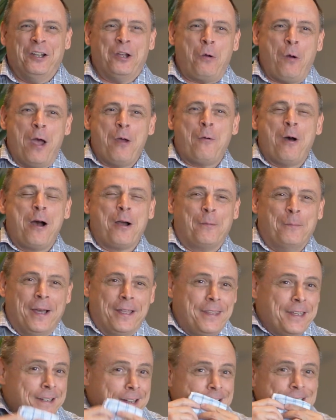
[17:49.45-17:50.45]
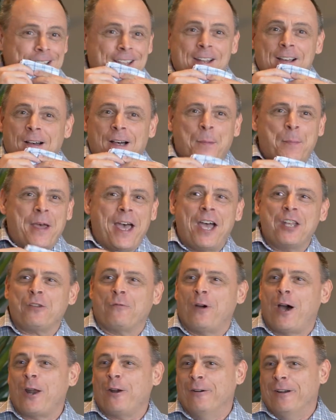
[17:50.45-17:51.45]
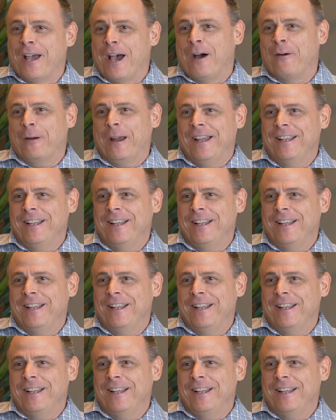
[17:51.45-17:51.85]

Quite welcome. I think that's a badge of honor now, right?